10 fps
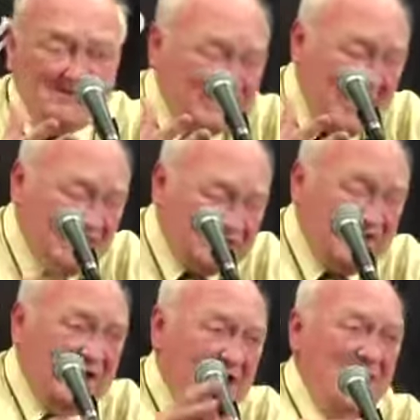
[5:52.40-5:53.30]
mistakes
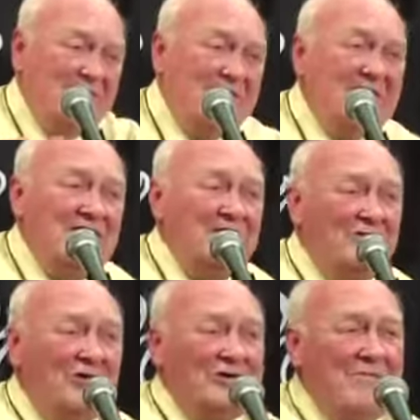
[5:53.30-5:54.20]
today, and
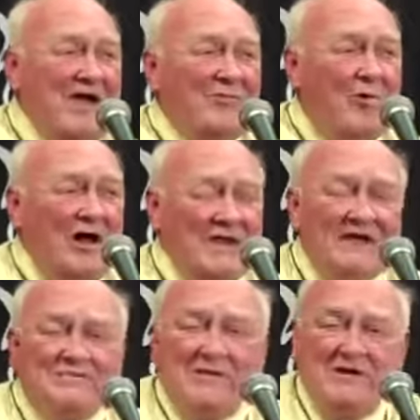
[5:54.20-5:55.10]
you only make one.
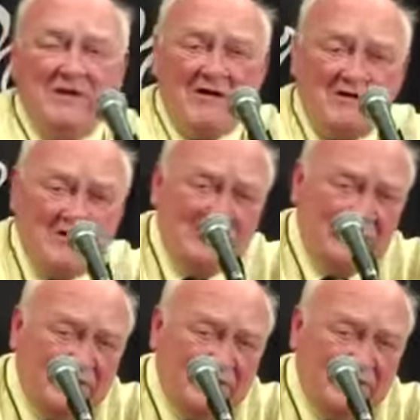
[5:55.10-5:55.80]
That's pretty darn good,